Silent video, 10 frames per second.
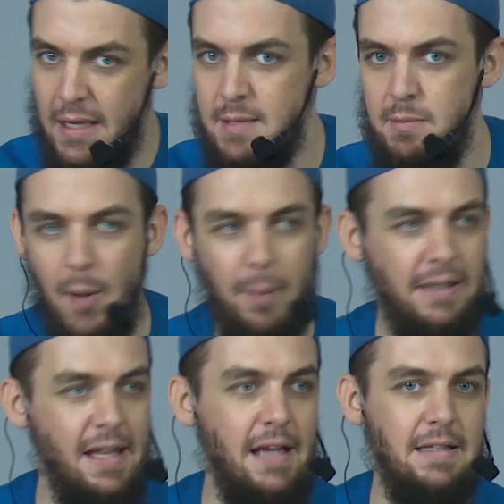me up at
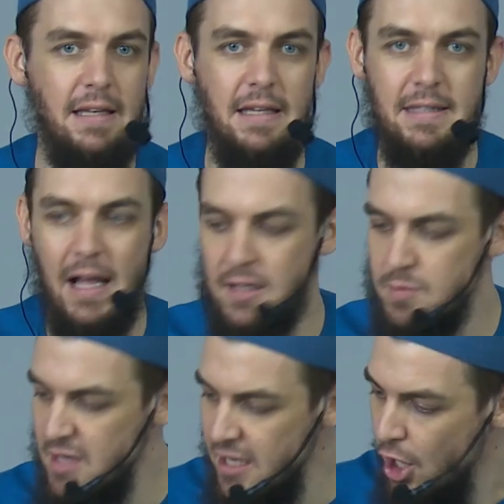night and he tells
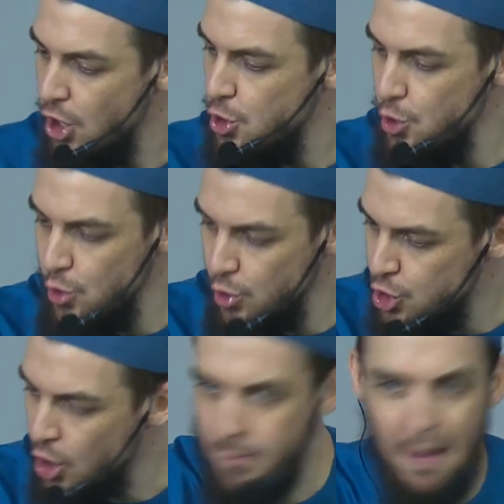me, you
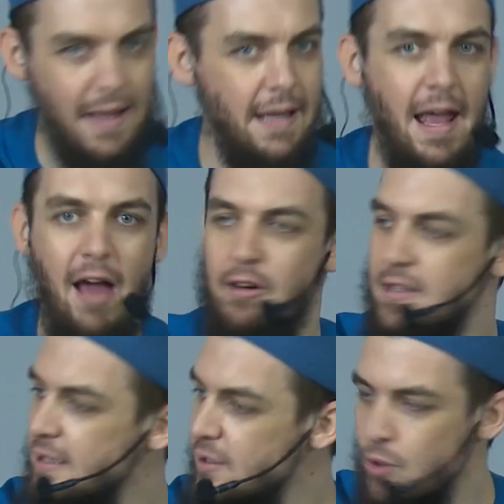took my
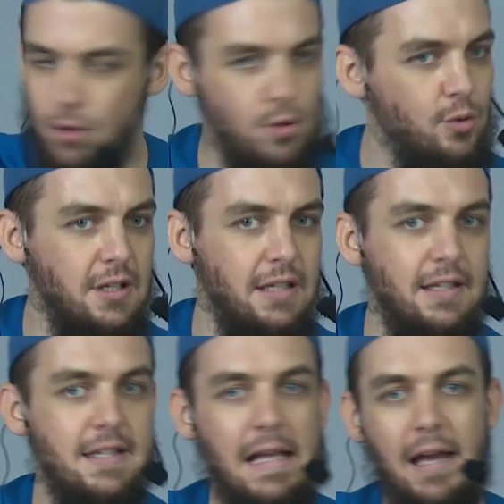inheritance or you did
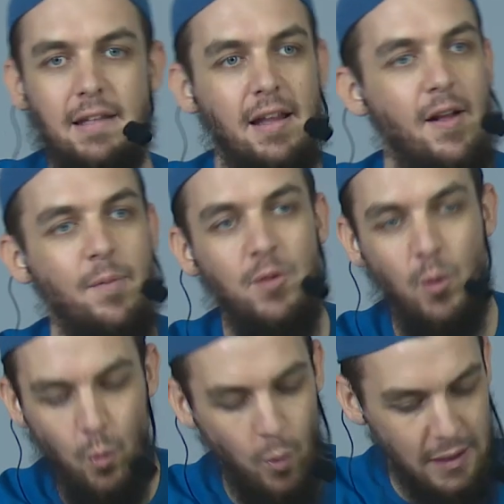this. And
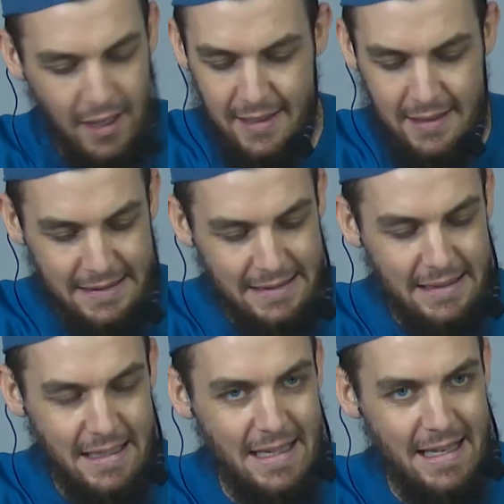Wallah,
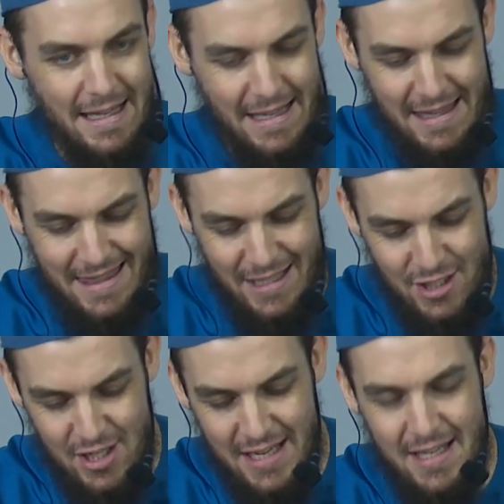the
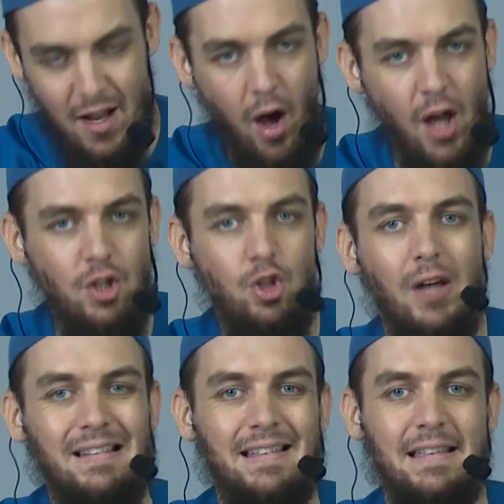jinn are
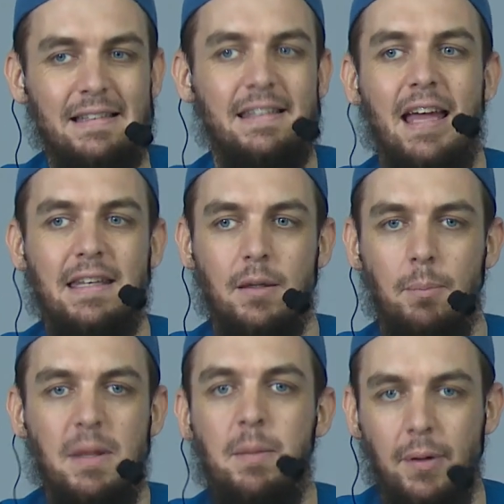not dead
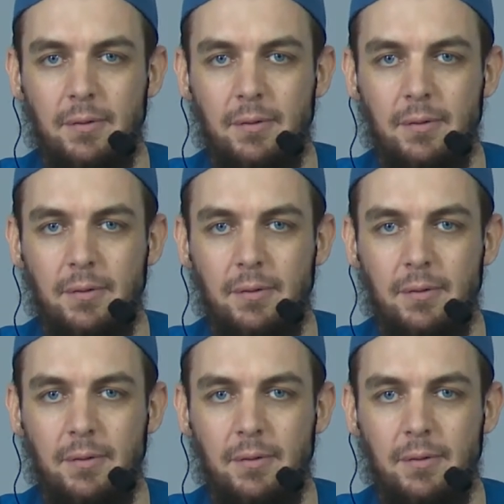people.